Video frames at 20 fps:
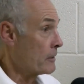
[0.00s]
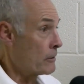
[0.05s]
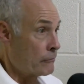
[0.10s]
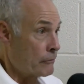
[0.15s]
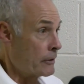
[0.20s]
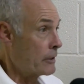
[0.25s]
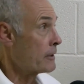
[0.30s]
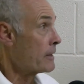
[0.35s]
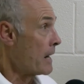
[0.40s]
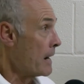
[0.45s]

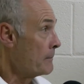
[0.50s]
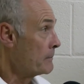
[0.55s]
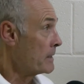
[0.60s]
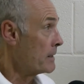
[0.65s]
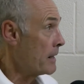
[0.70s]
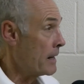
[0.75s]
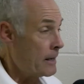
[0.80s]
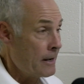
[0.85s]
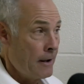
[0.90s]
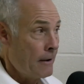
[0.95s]
career game
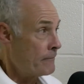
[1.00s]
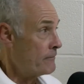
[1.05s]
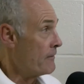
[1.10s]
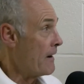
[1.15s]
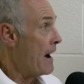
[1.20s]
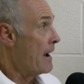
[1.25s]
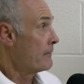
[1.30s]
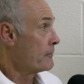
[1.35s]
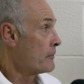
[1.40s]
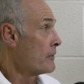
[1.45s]
tonight,
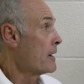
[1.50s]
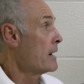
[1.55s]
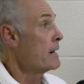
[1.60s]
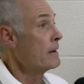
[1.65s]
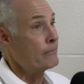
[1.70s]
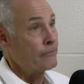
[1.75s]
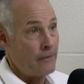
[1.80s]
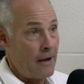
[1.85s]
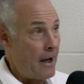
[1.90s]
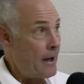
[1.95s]
5 for
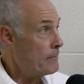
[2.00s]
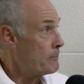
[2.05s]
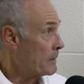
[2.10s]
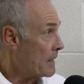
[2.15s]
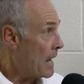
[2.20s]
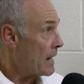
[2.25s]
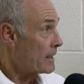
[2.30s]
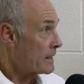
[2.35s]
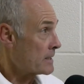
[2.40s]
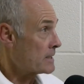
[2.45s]
8, 5
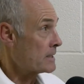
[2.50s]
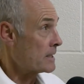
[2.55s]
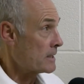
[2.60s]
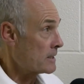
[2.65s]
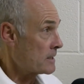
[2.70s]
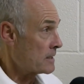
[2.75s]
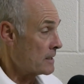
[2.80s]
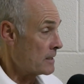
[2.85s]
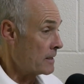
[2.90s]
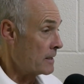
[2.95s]
block
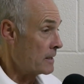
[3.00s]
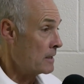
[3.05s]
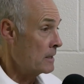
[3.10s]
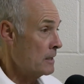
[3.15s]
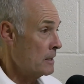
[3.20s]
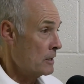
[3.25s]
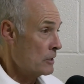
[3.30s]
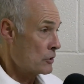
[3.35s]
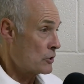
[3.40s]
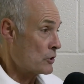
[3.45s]
assists tonight. Yeah.
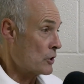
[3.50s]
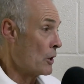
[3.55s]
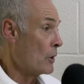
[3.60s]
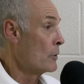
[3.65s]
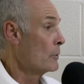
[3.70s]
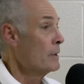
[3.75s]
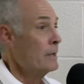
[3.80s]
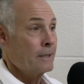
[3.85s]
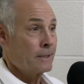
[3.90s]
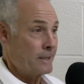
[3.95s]

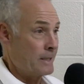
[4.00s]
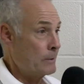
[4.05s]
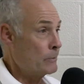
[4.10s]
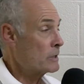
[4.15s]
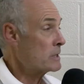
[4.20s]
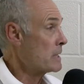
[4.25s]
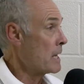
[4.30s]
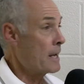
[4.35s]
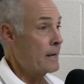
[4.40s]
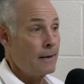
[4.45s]
So she was
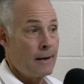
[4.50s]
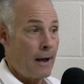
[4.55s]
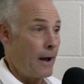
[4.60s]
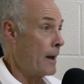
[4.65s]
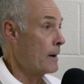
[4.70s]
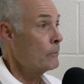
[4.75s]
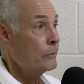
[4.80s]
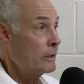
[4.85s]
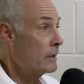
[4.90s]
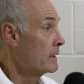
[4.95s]
saying, I
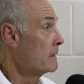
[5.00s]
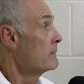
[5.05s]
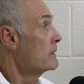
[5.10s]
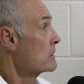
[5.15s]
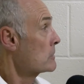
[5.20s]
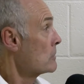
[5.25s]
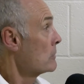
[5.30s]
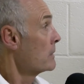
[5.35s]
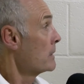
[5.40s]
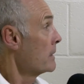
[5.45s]
don't want to leave
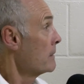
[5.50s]
this court